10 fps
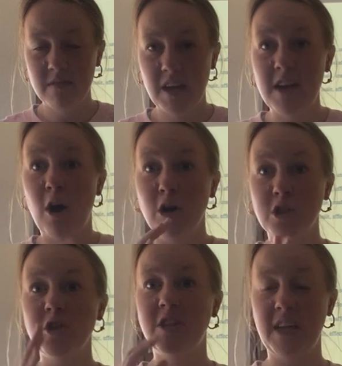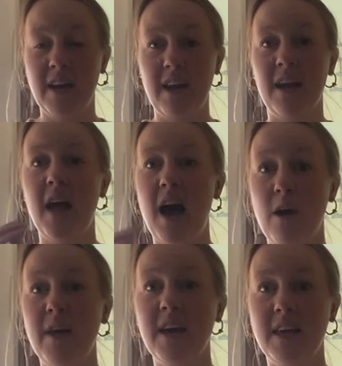and understanding how
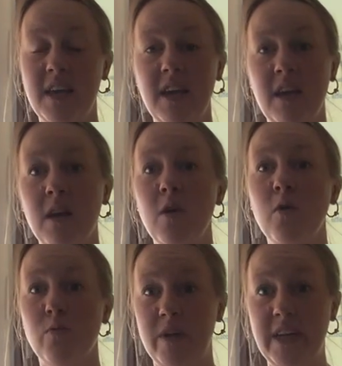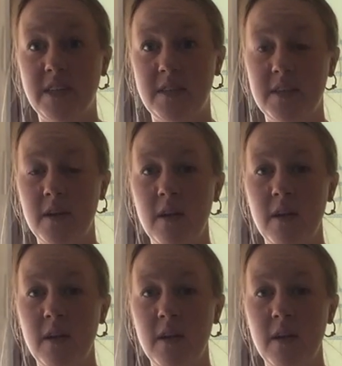that key reads.